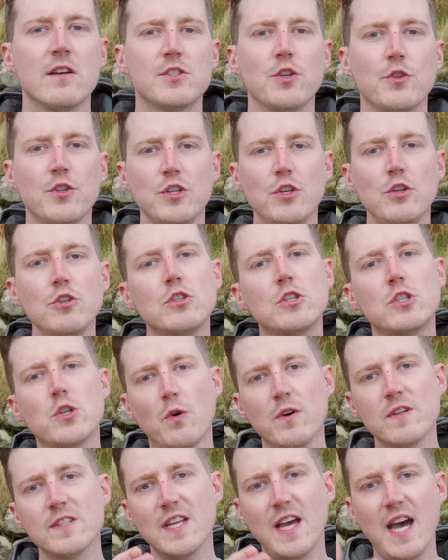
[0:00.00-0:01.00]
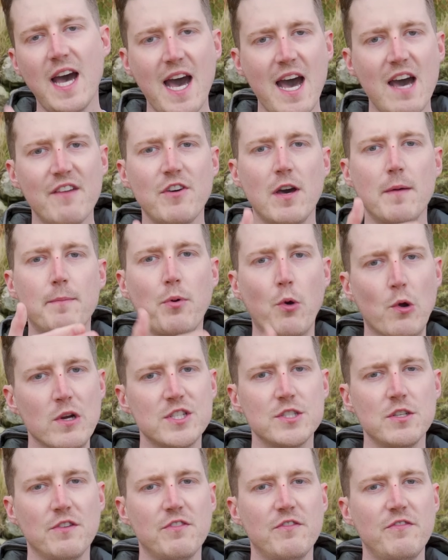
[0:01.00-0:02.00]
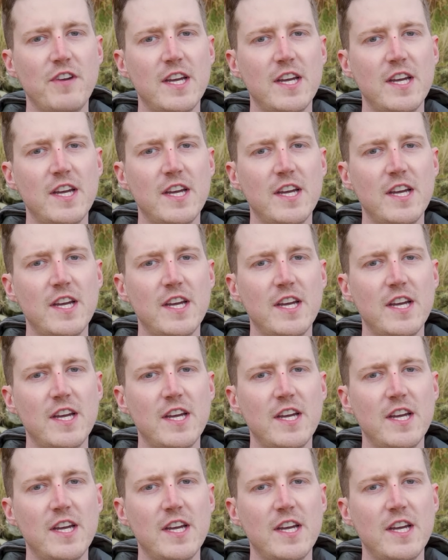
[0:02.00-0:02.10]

so that you don't have a portion of the